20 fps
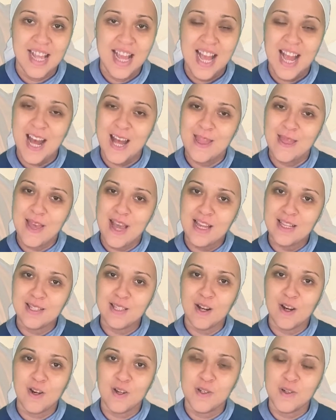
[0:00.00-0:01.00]
And that's
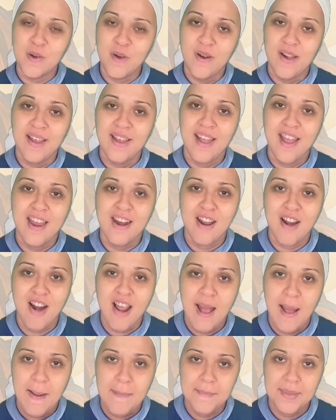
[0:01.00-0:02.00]
our joy and our
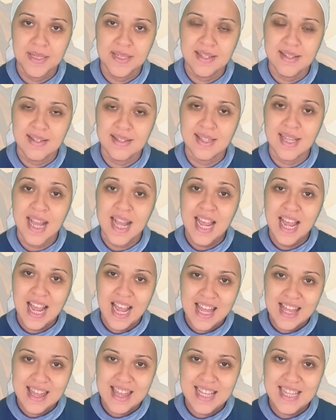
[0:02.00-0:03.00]
happiness
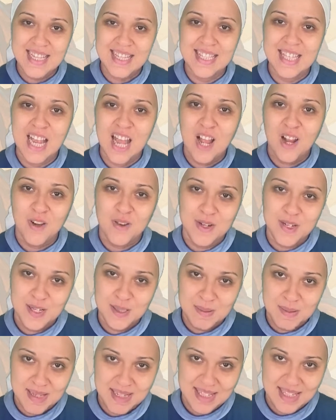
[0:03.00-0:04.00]
in this
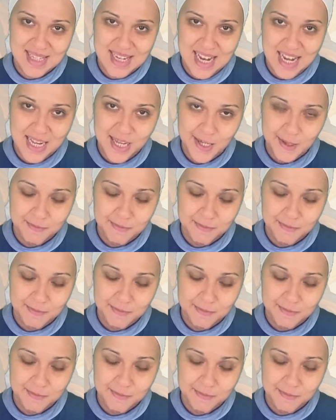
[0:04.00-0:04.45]
Christmas day.